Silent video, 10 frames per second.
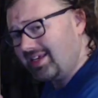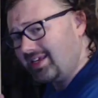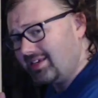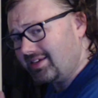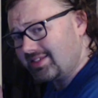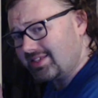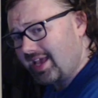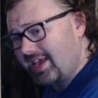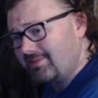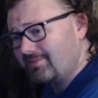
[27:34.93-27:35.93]
you could
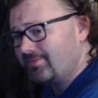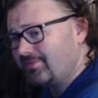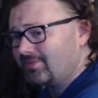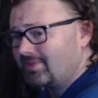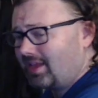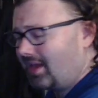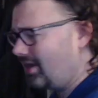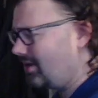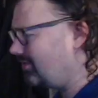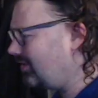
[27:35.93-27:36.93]
say,
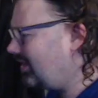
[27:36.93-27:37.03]
really